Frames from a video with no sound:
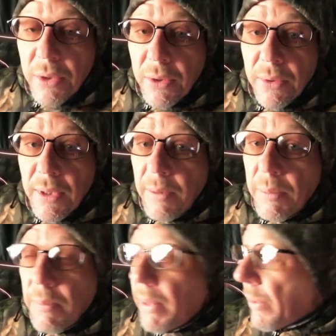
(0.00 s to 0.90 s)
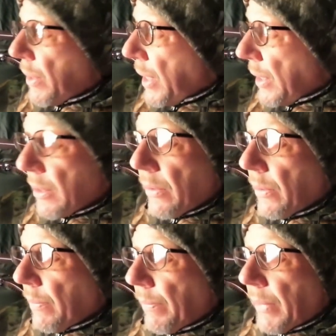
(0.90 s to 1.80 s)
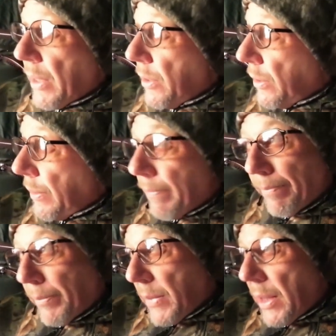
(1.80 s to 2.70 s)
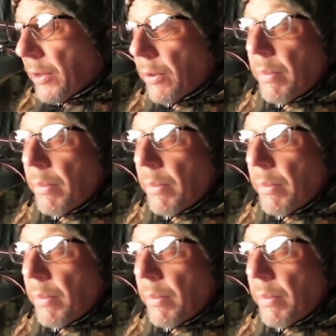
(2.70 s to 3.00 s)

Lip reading: too deep to my right, so they should